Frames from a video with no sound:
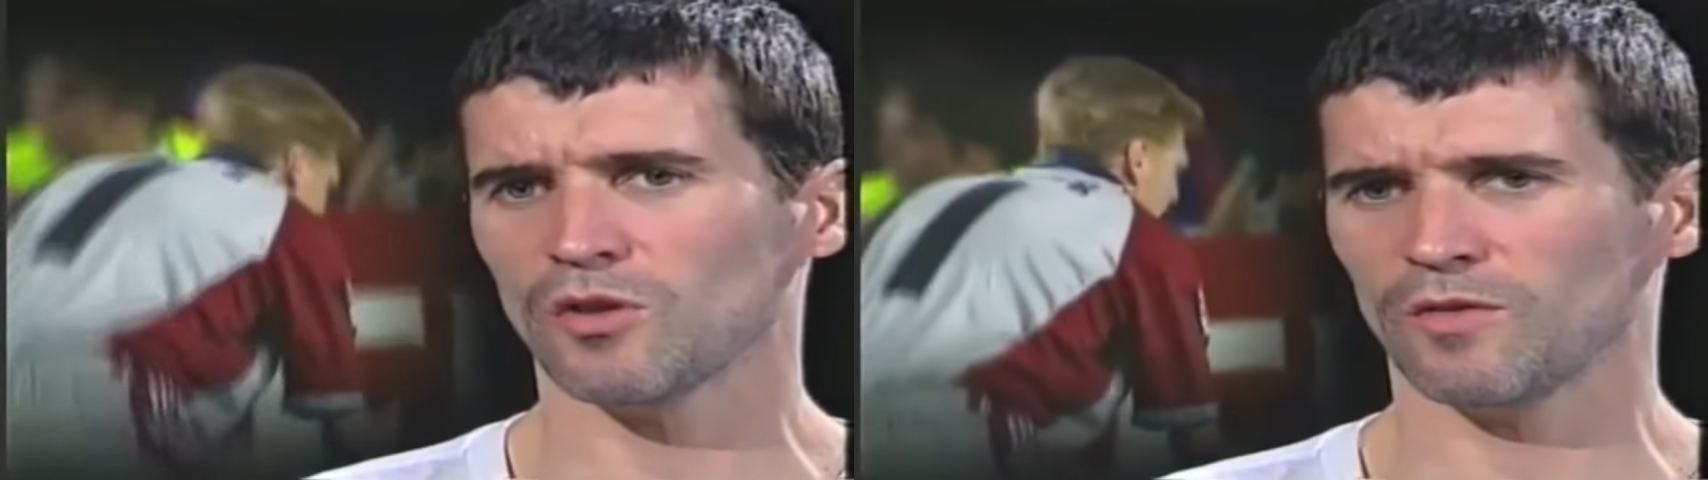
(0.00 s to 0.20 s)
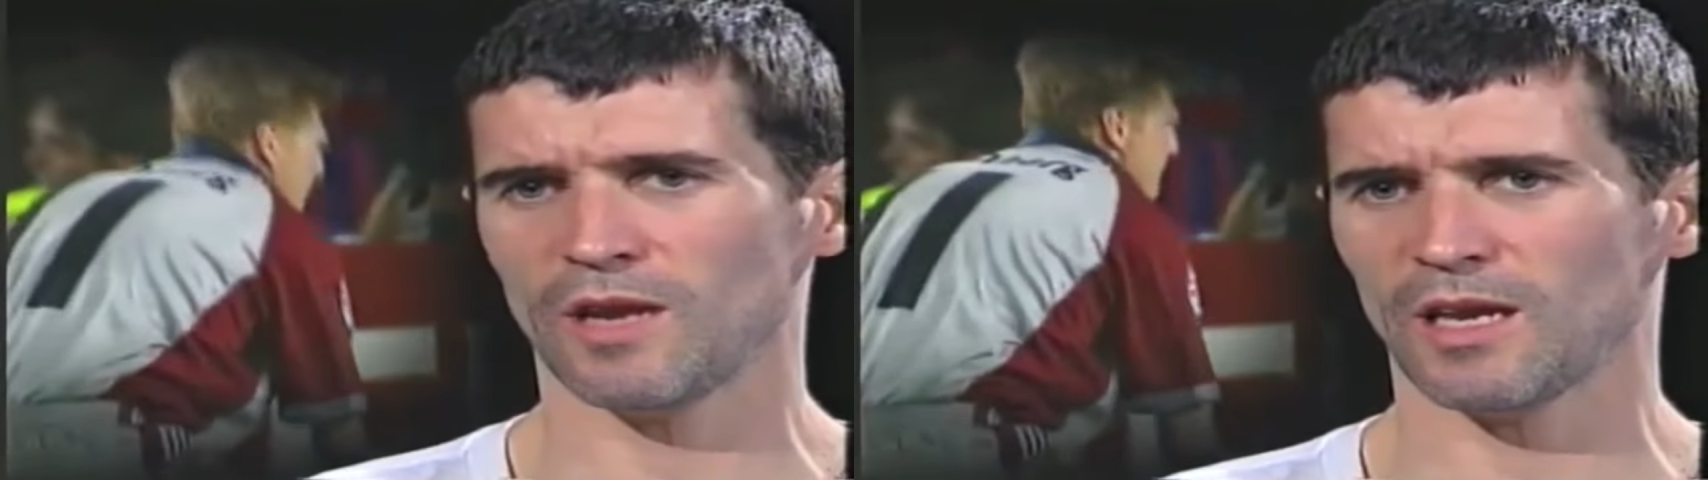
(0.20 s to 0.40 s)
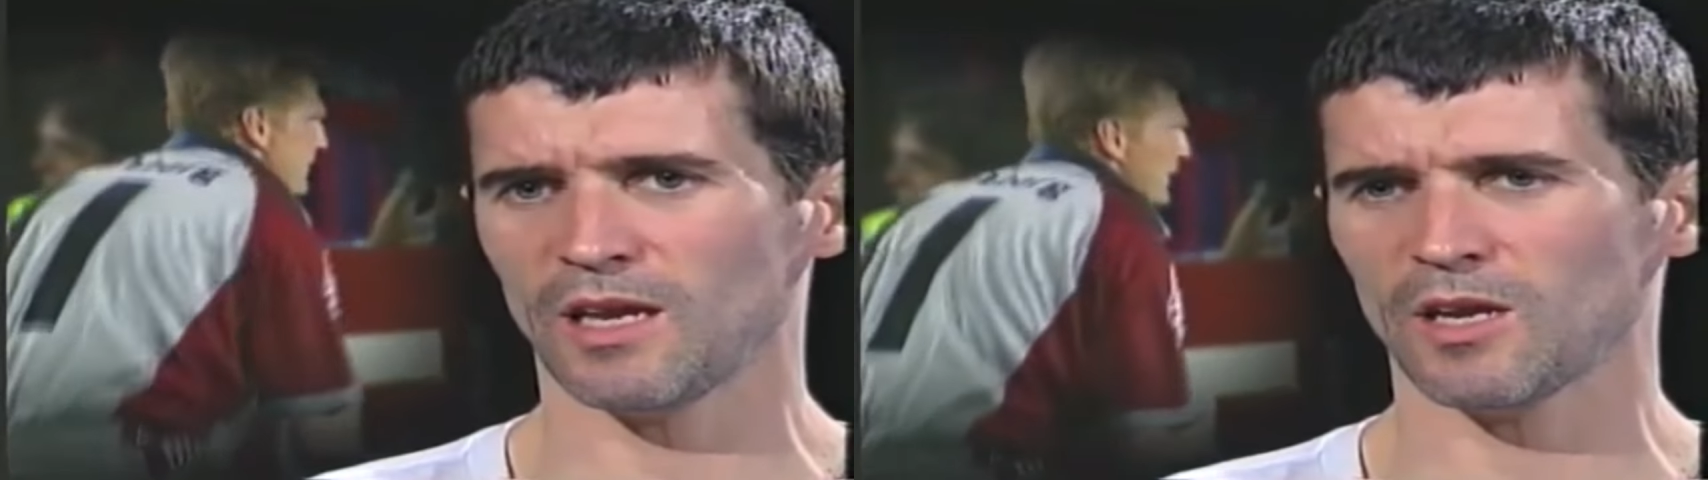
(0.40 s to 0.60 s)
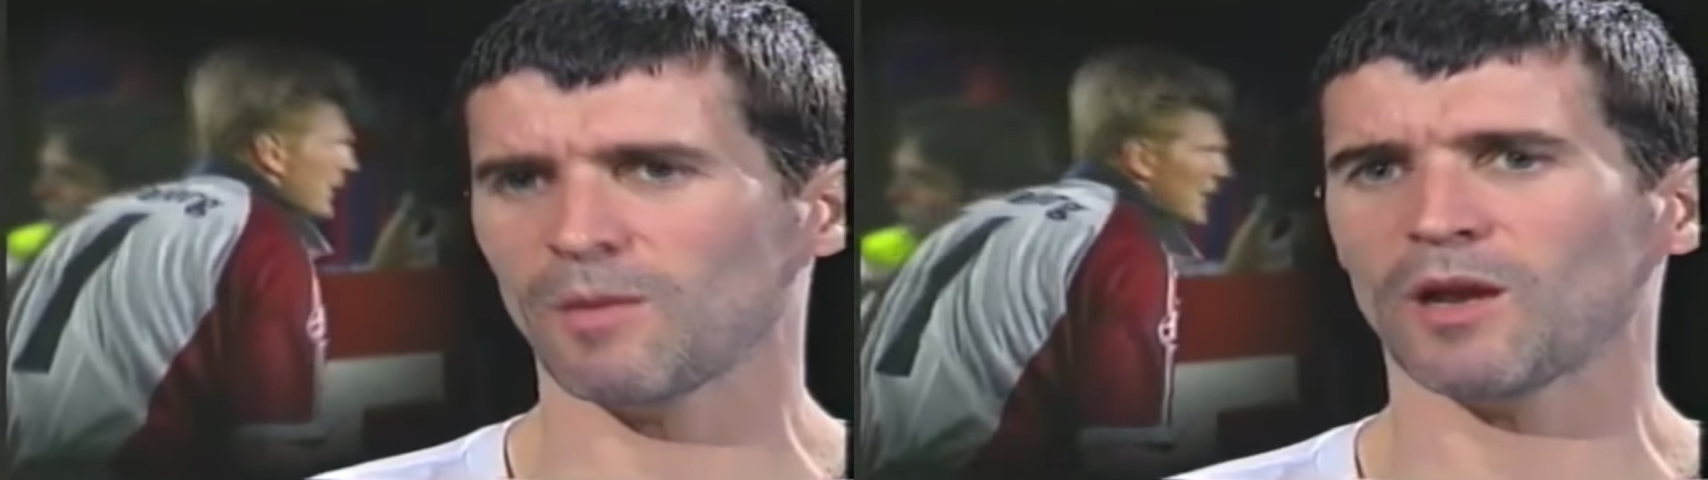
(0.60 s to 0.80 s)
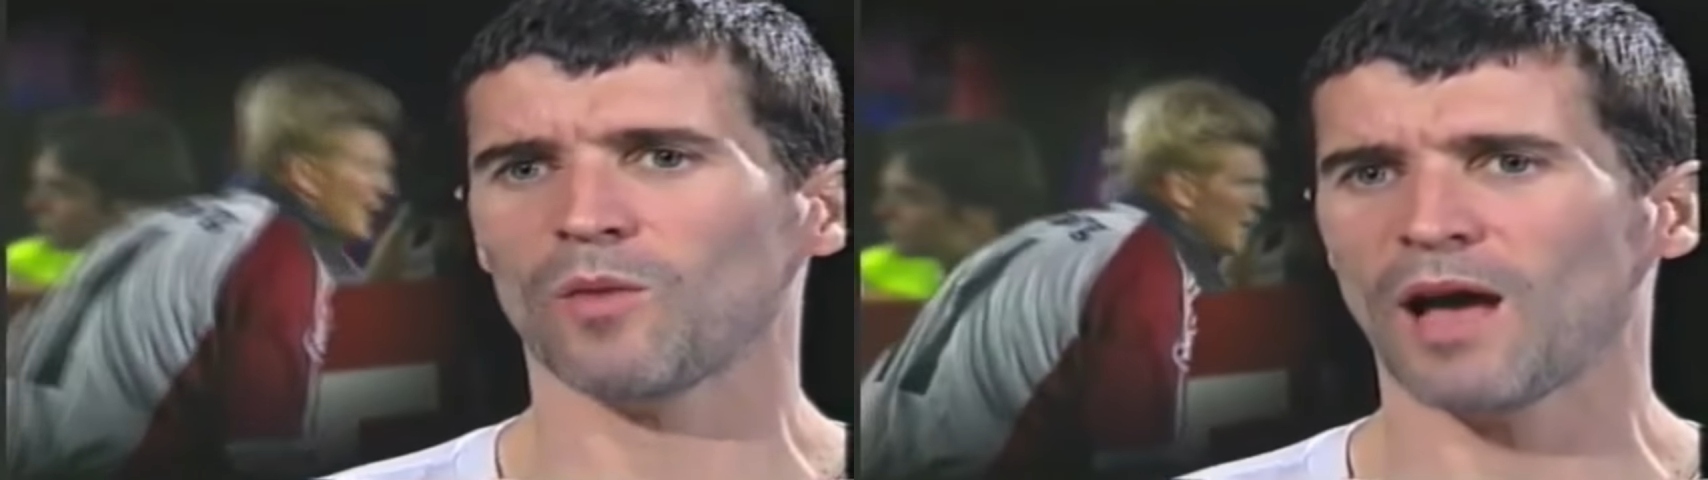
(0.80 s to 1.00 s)
trophy that year,
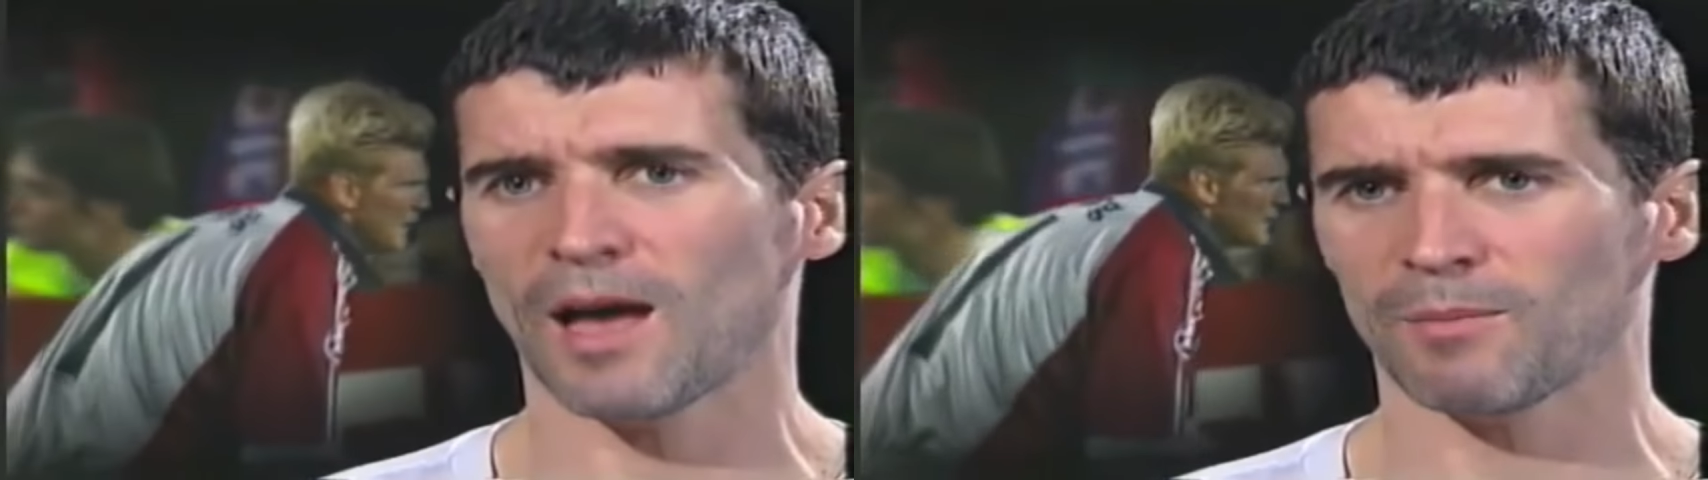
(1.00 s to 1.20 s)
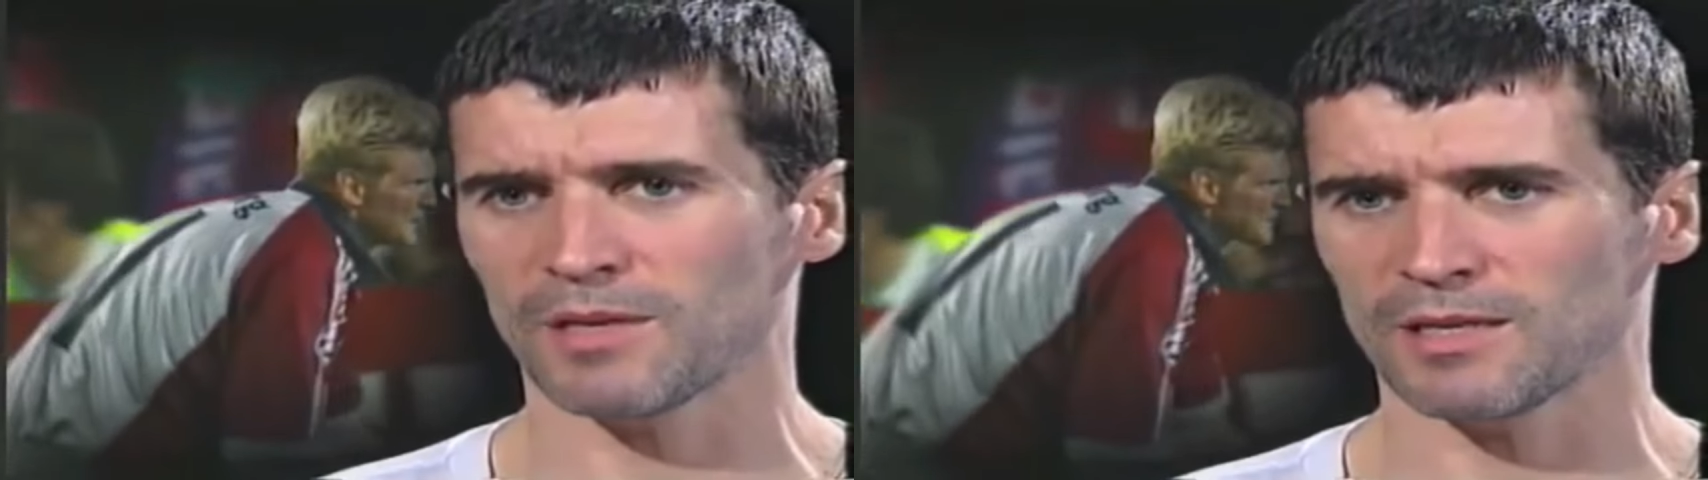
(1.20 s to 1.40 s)
no matter what